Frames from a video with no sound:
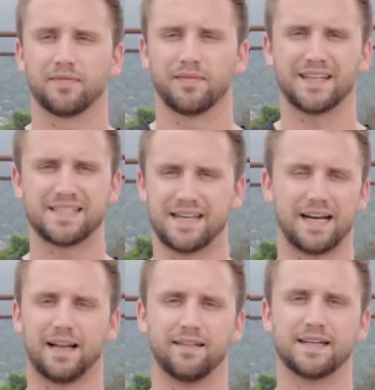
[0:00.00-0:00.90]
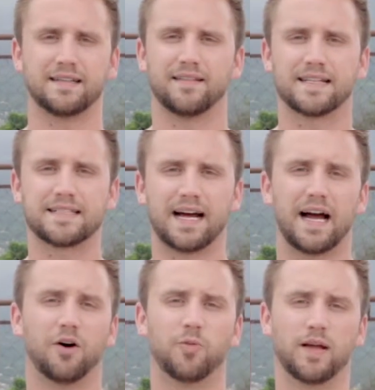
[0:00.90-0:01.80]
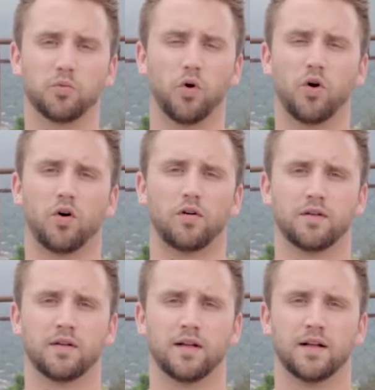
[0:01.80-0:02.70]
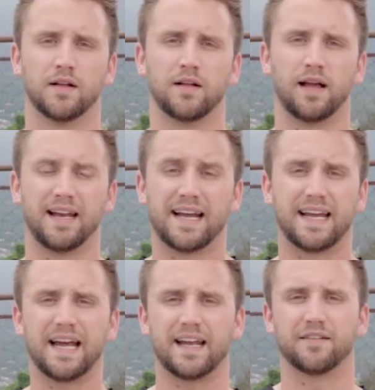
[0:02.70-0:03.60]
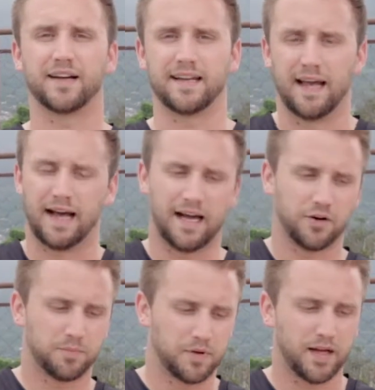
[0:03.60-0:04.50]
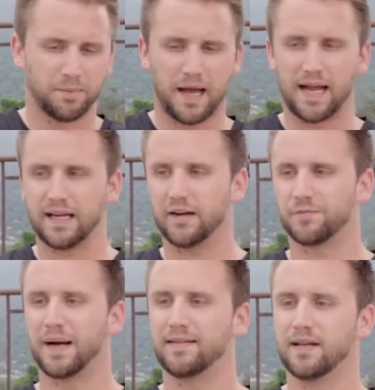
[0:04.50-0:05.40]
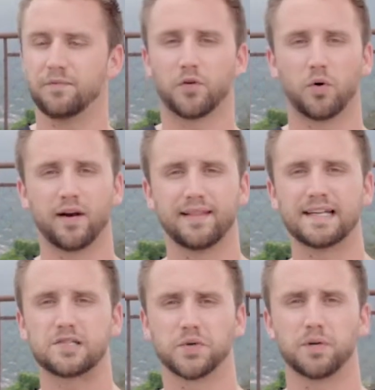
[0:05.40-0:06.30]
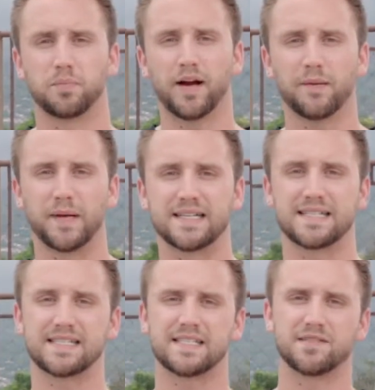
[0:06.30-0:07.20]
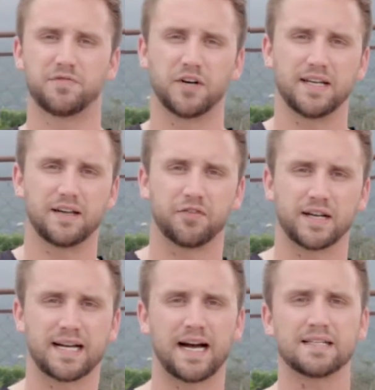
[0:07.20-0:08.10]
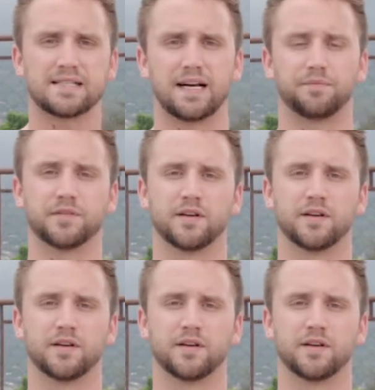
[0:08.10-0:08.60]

That's not how we roll. And I get it. Like, I don't blame any of my team for wanting that sort of brand, because this is a very different concept.